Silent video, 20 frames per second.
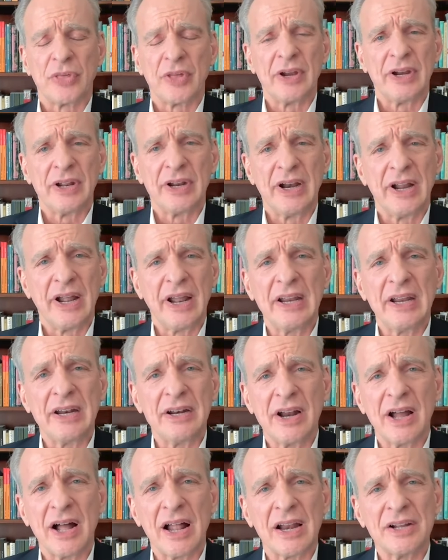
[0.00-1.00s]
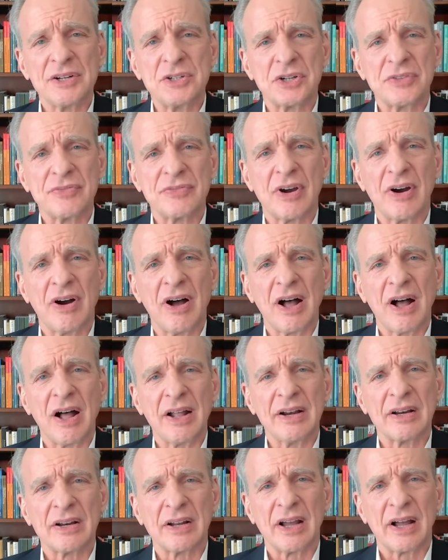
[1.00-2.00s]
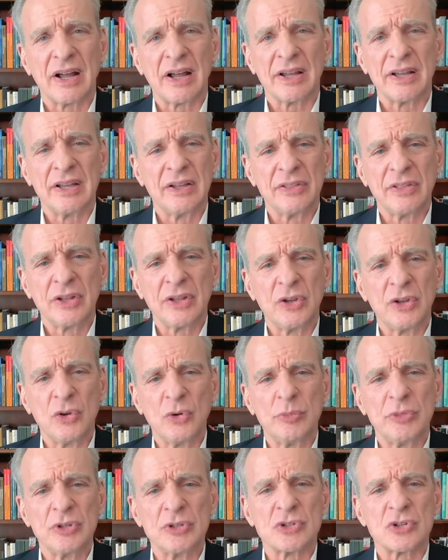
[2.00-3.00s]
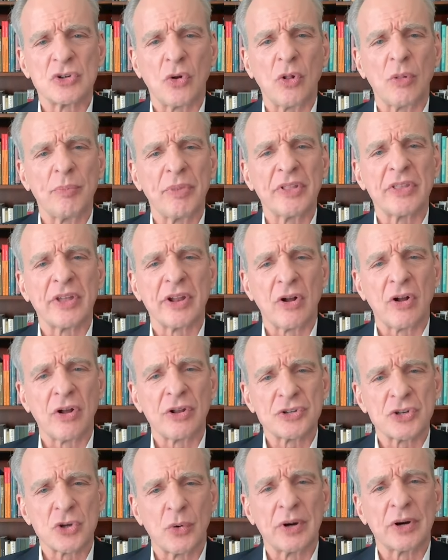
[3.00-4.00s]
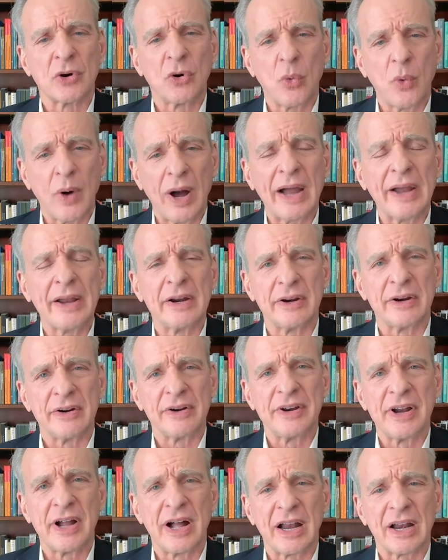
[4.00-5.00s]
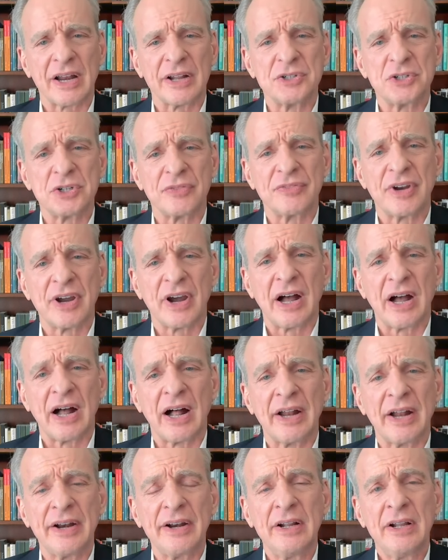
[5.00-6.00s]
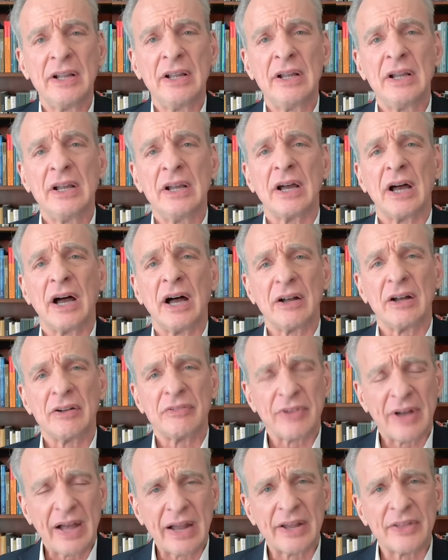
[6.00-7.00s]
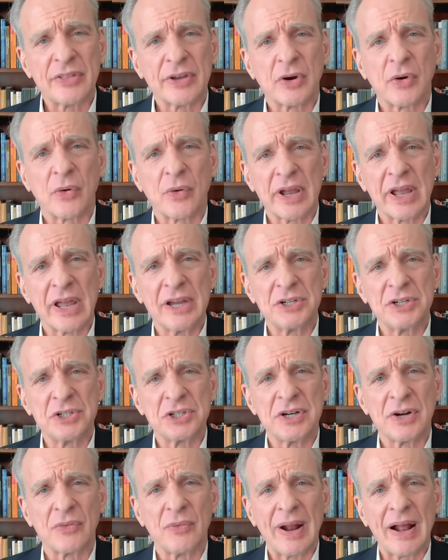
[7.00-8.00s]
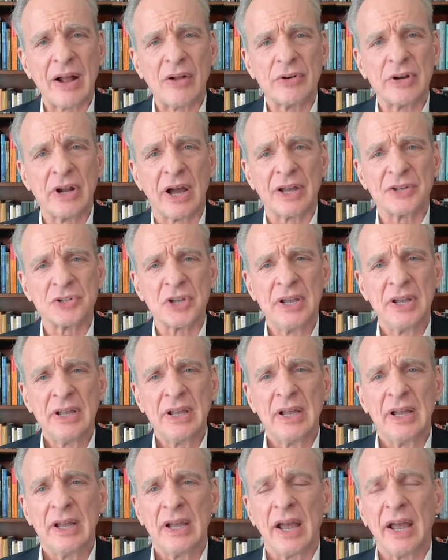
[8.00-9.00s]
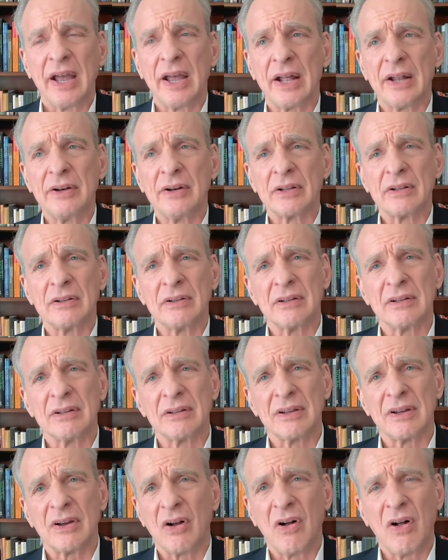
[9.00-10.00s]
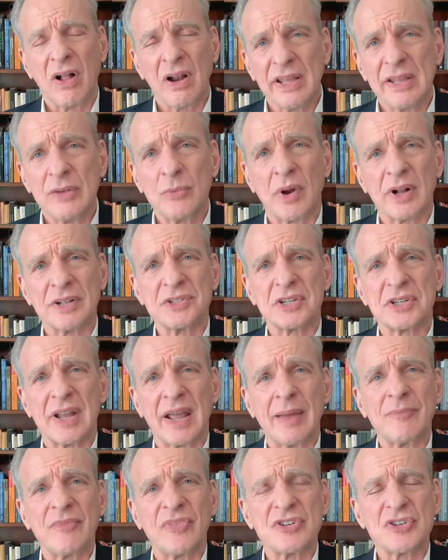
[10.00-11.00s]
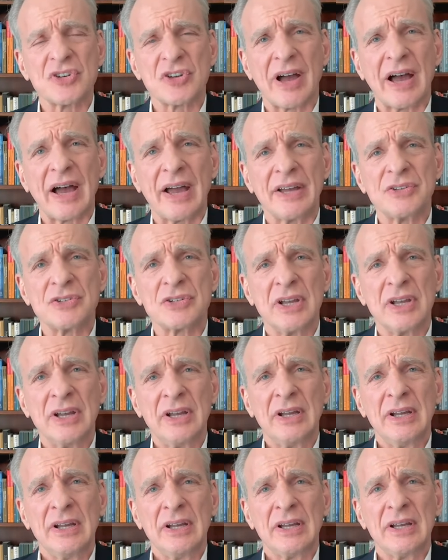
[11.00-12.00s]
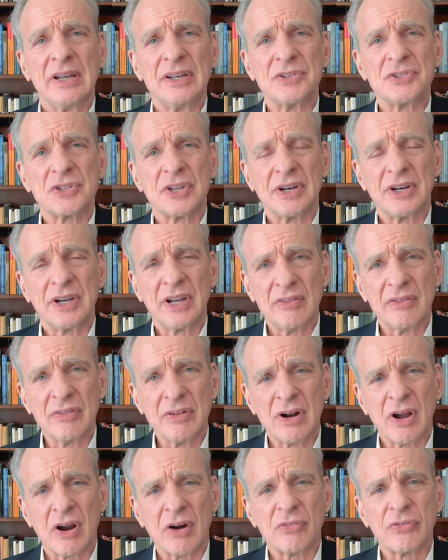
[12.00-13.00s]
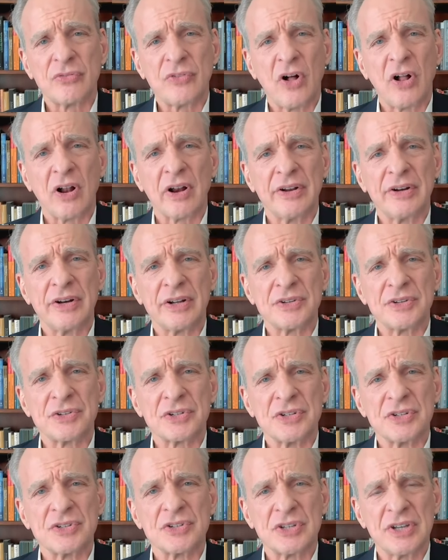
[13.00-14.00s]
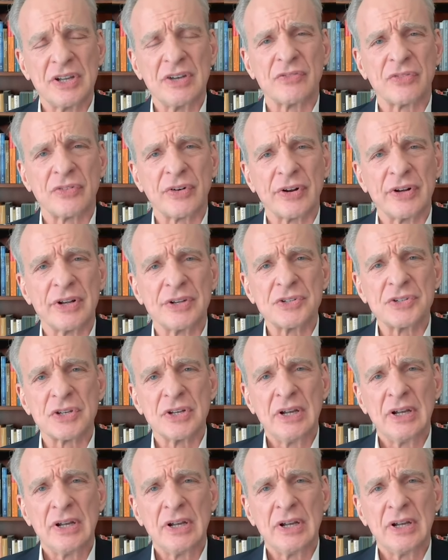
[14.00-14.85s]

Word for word: an innate knowledge of God uh, in the human soul, but then also acquired knowledge of God uh, via the creation around us. And all he wants to emphasize is that given our fallenness and sinfulness,